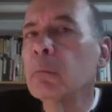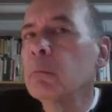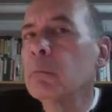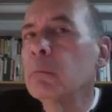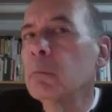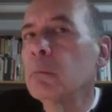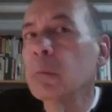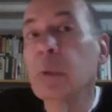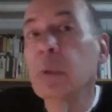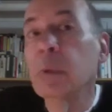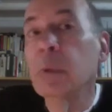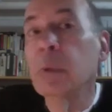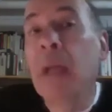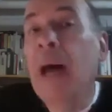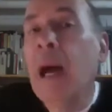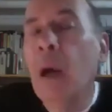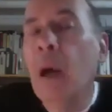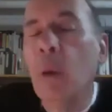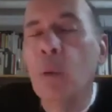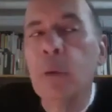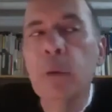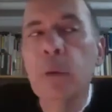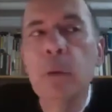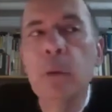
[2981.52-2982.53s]

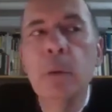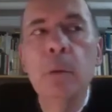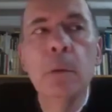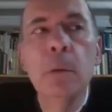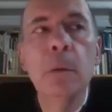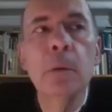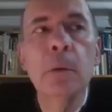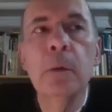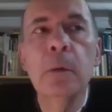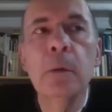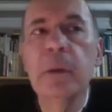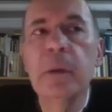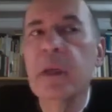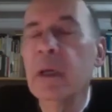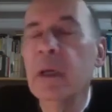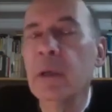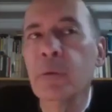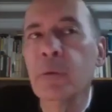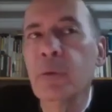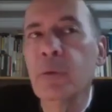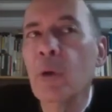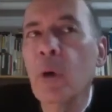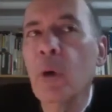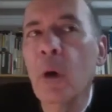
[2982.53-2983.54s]
loud. you can't
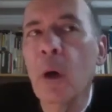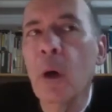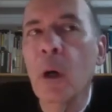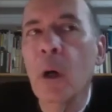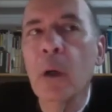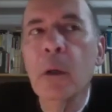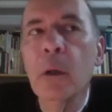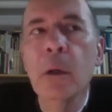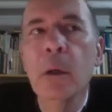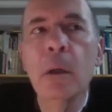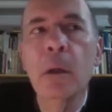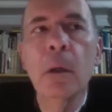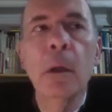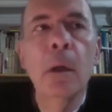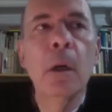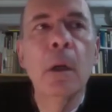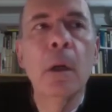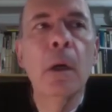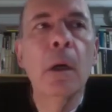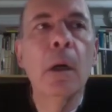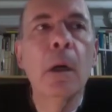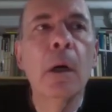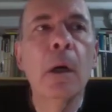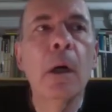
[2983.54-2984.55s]
talk.
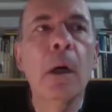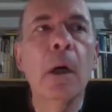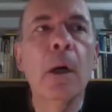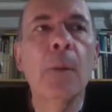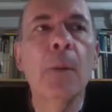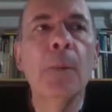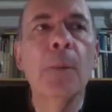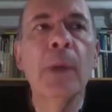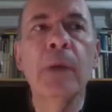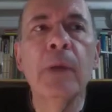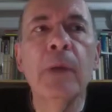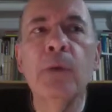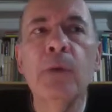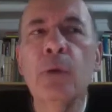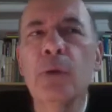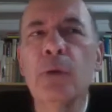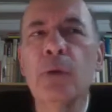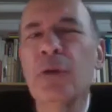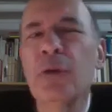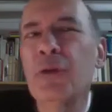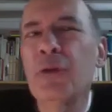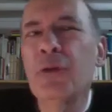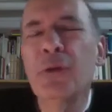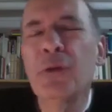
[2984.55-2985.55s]
And you're
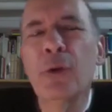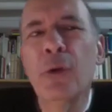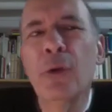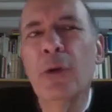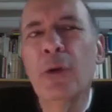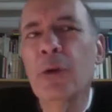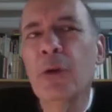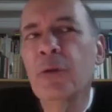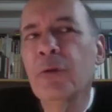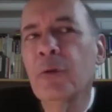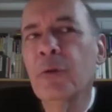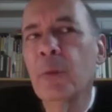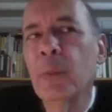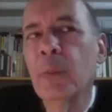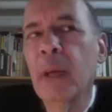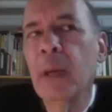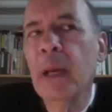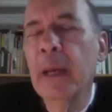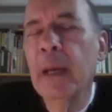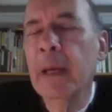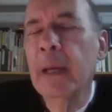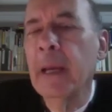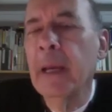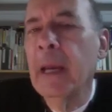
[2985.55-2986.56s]
discouraged from
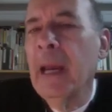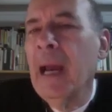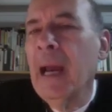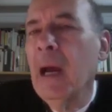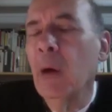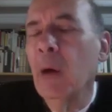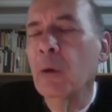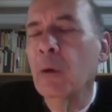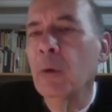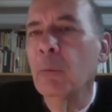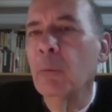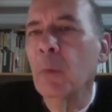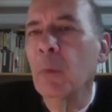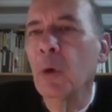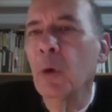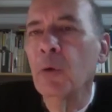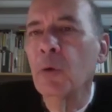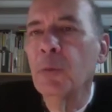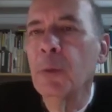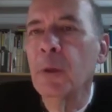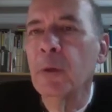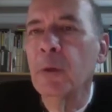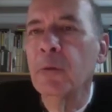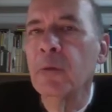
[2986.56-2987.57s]
hanging out in
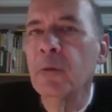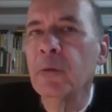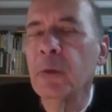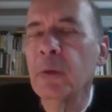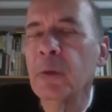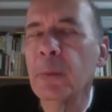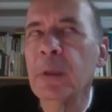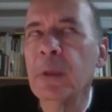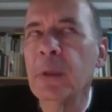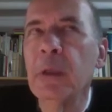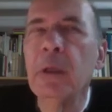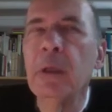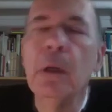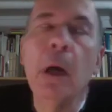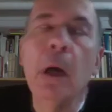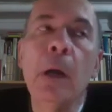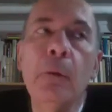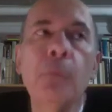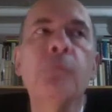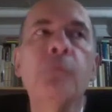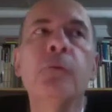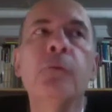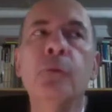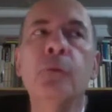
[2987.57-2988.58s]
most places. I mean, I
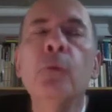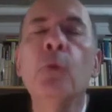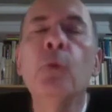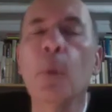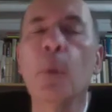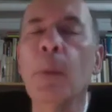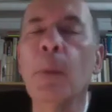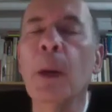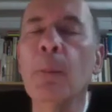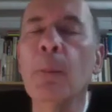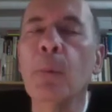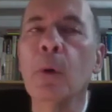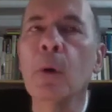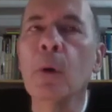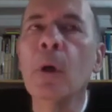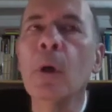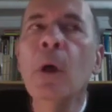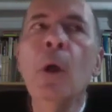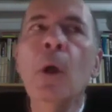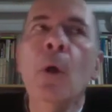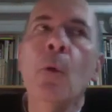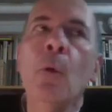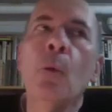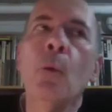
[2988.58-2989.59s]
do remember
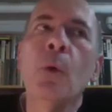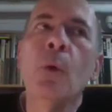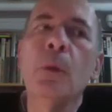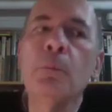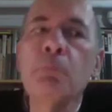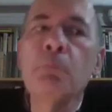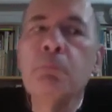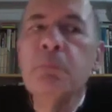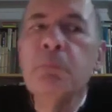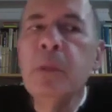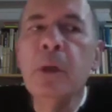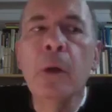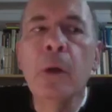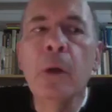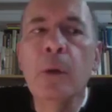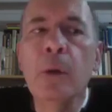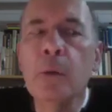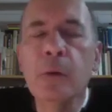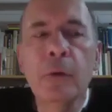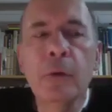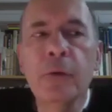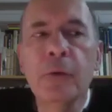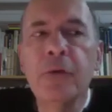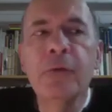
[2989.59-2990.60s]
when, you know, you could